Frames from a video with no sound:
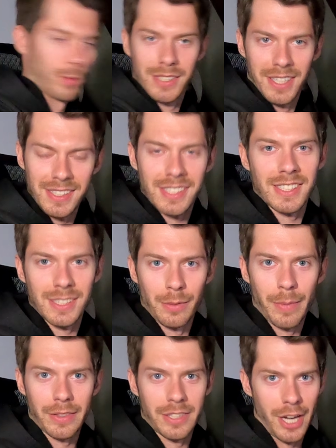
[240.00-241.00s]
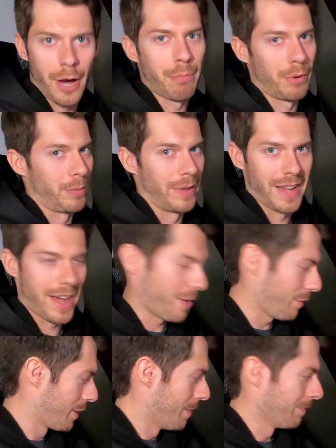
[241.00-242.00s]
I was gonna say something about the upper, but
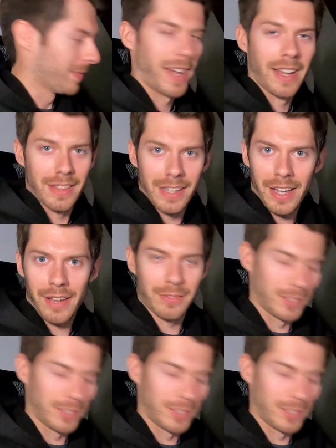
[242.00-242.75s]
now I think I have